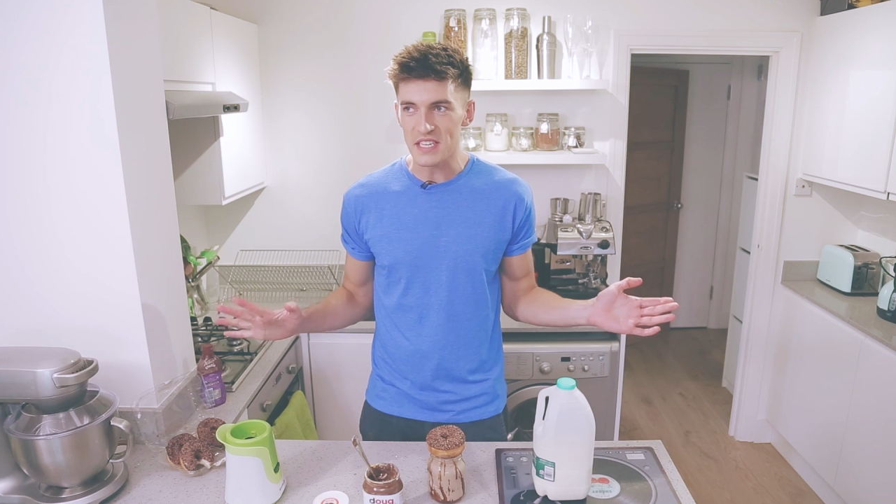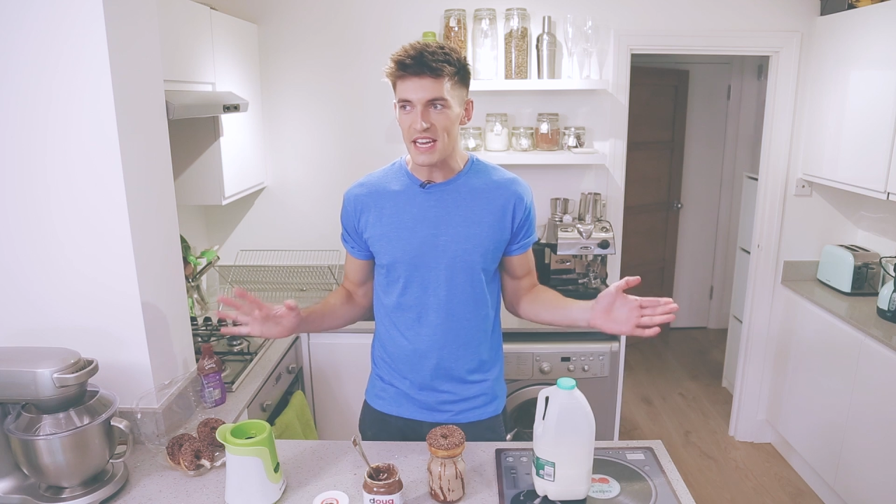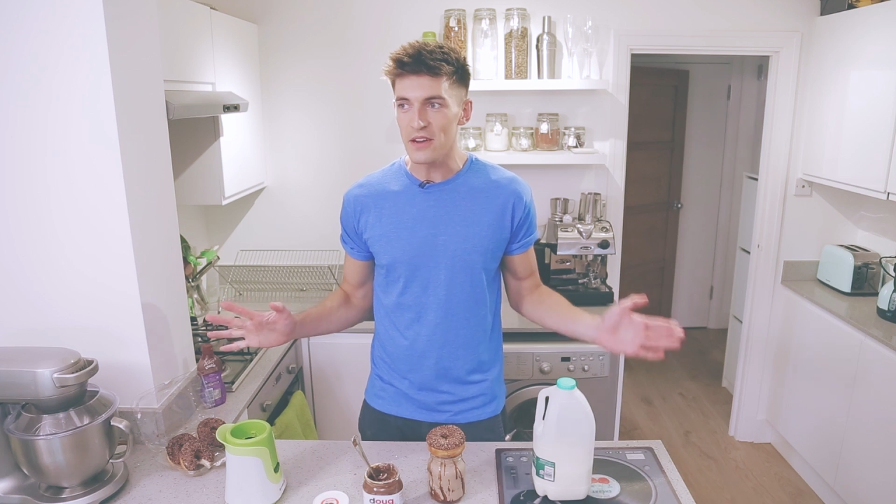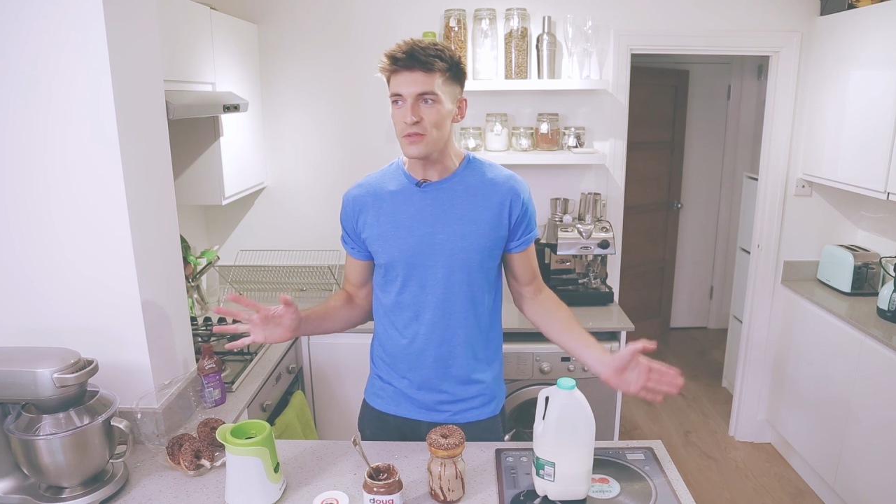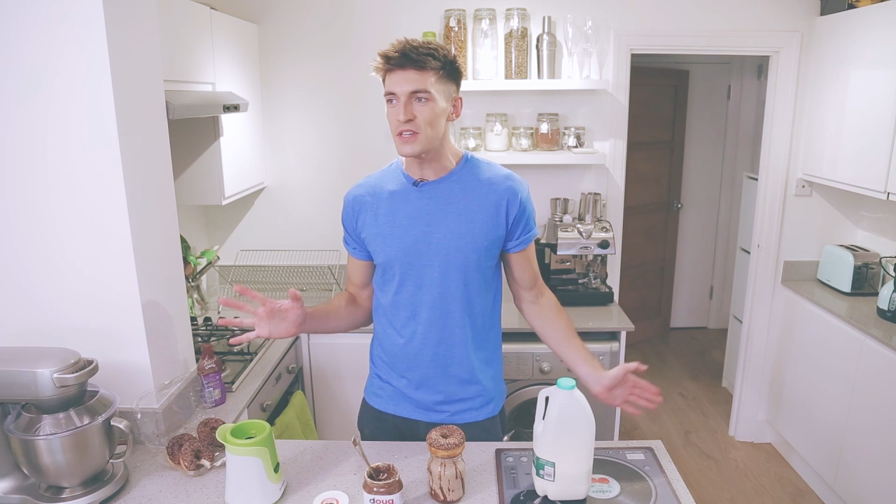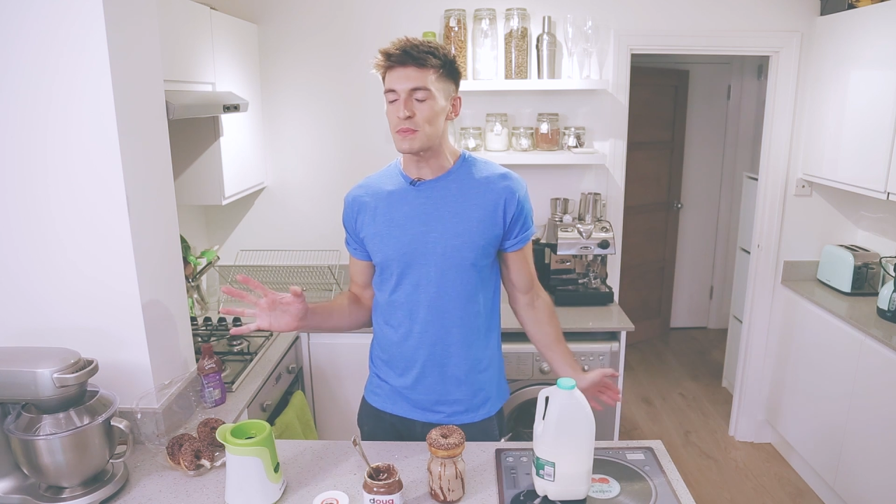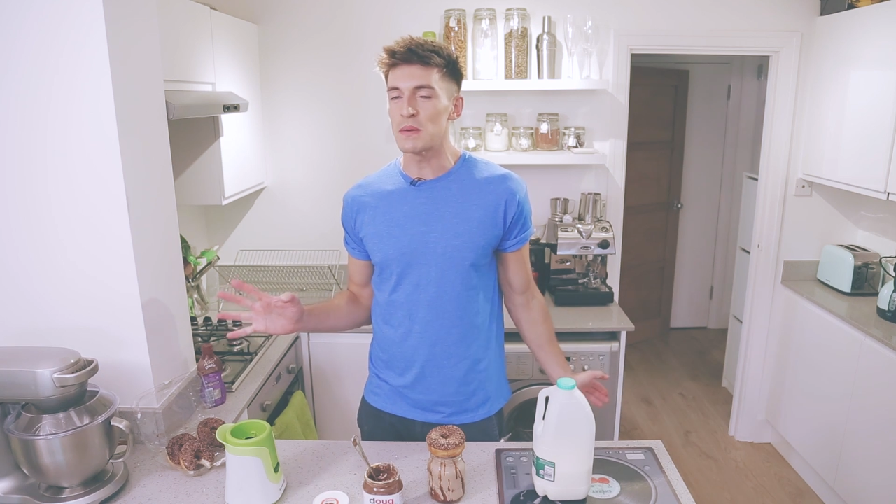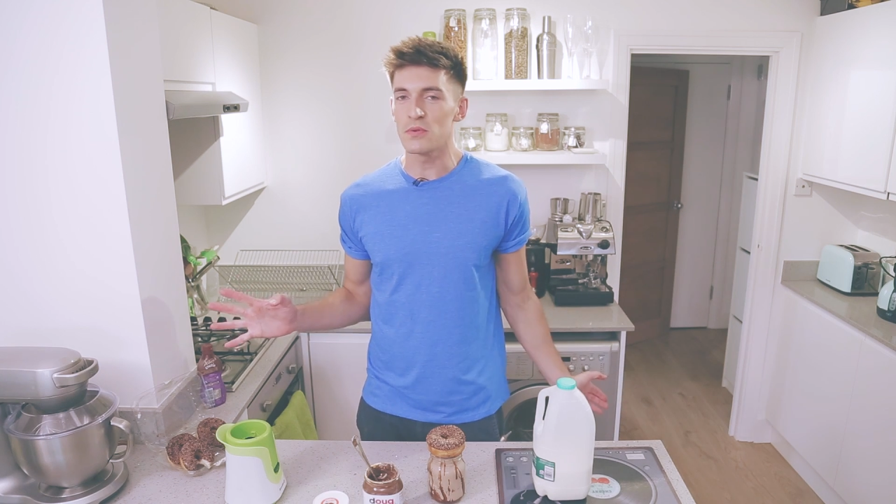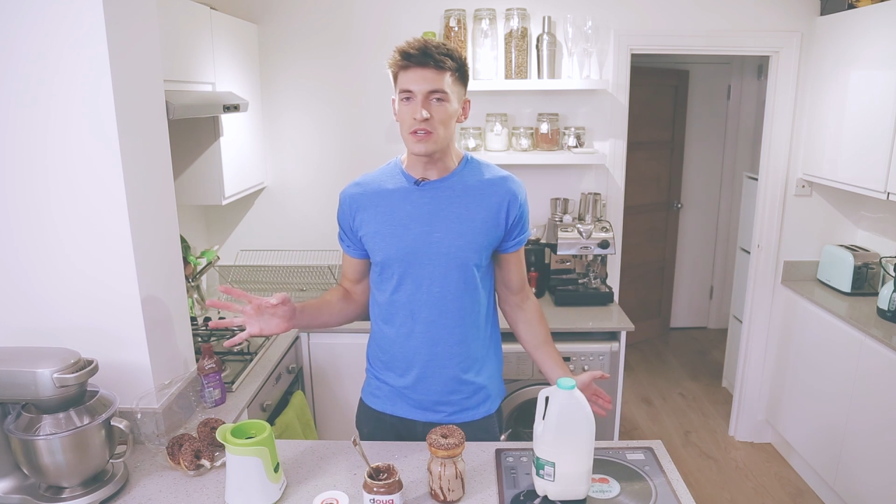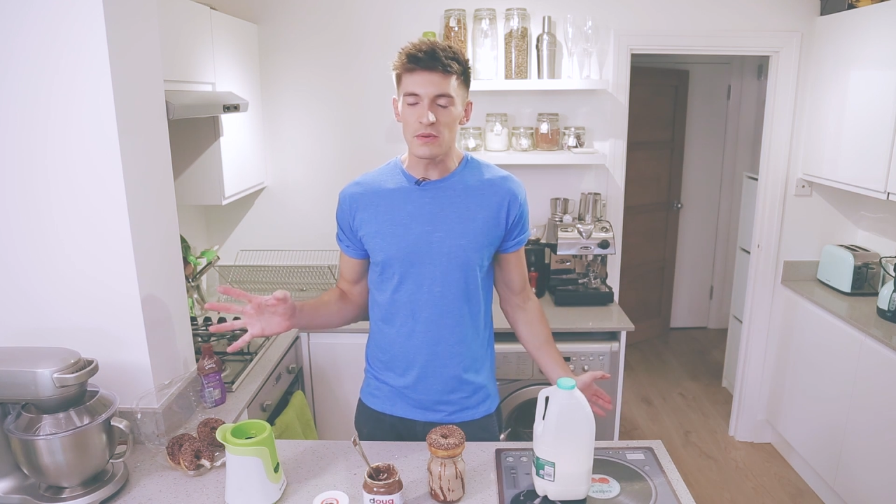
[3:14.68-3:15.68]
to kill these
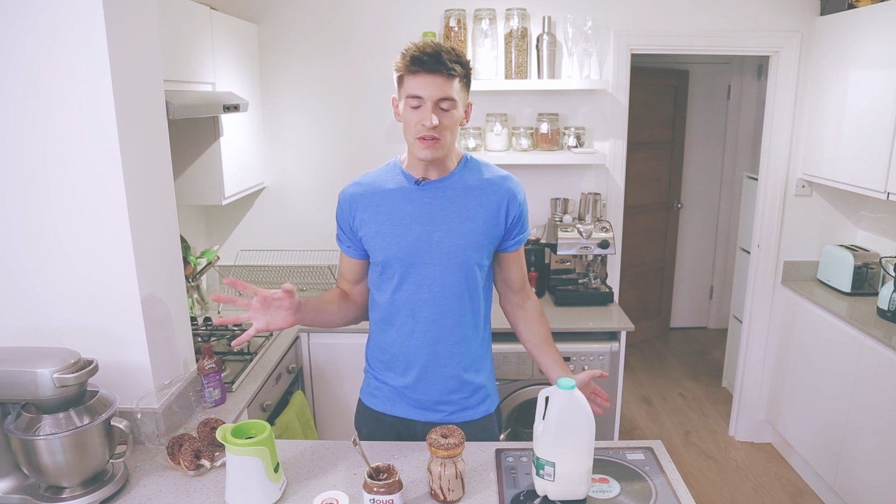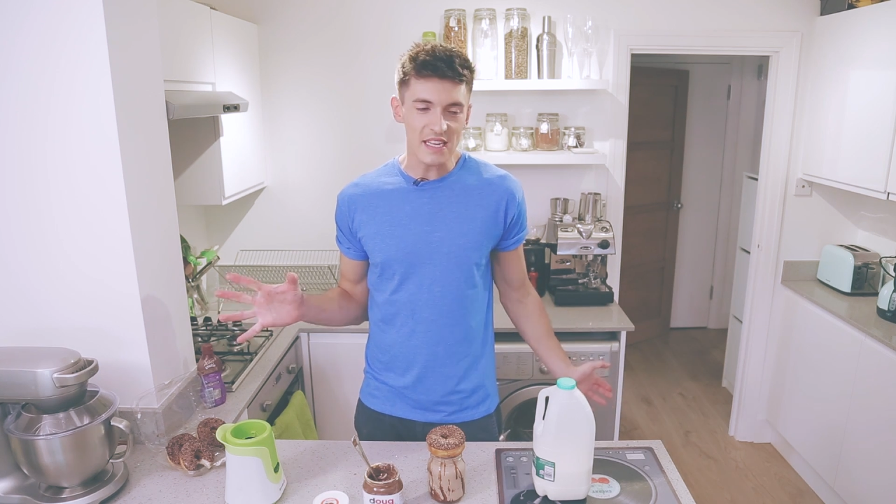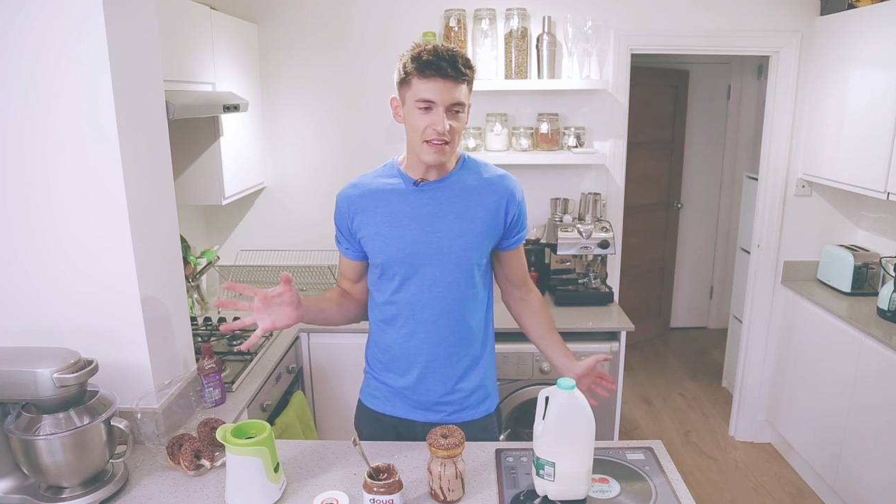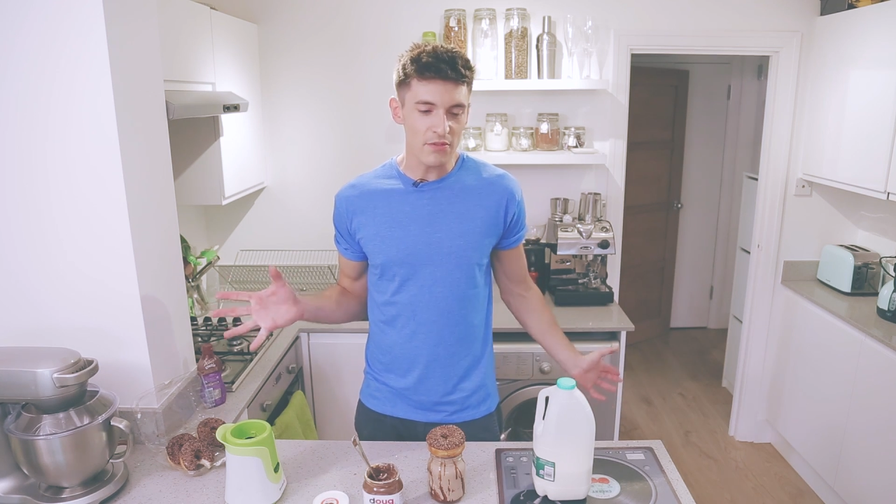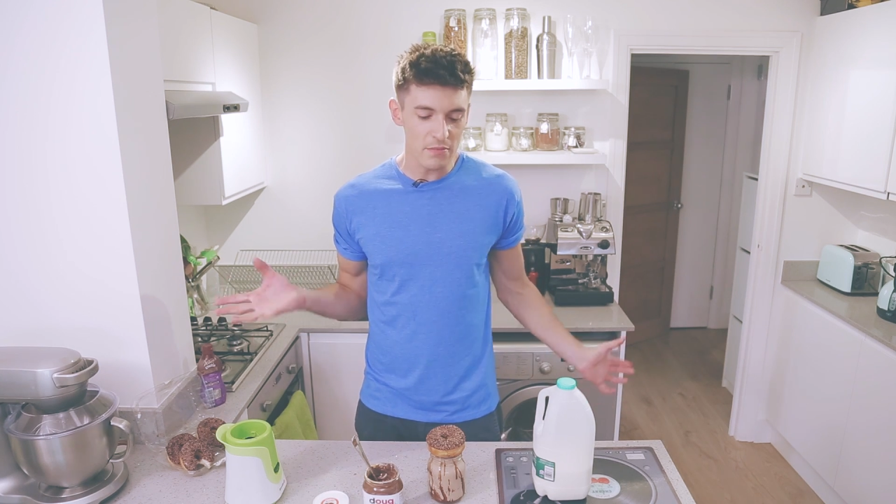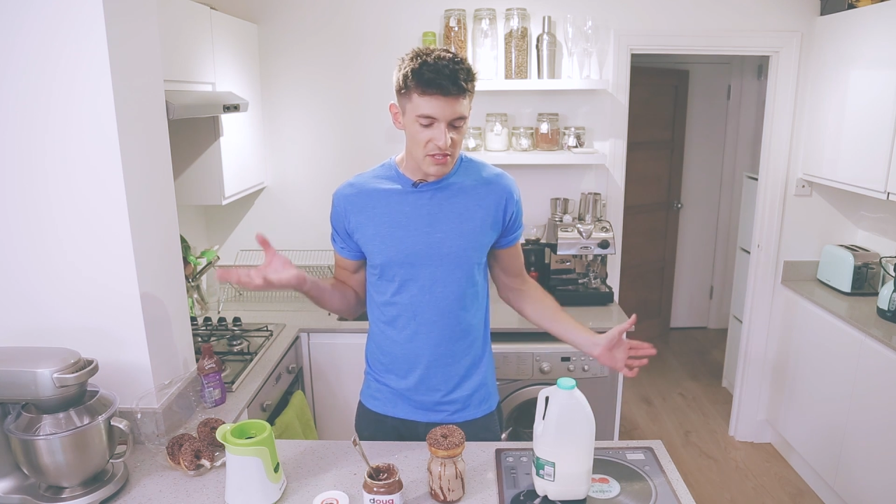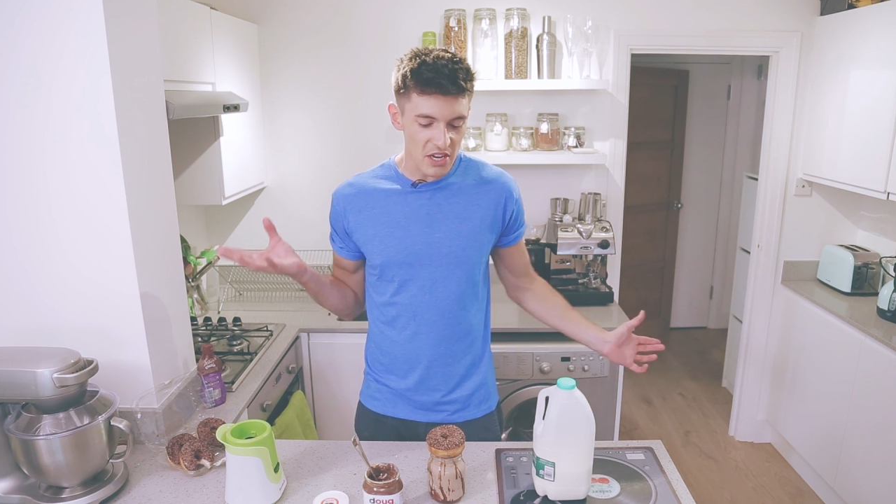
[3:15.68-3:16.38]
people. You don't want to give them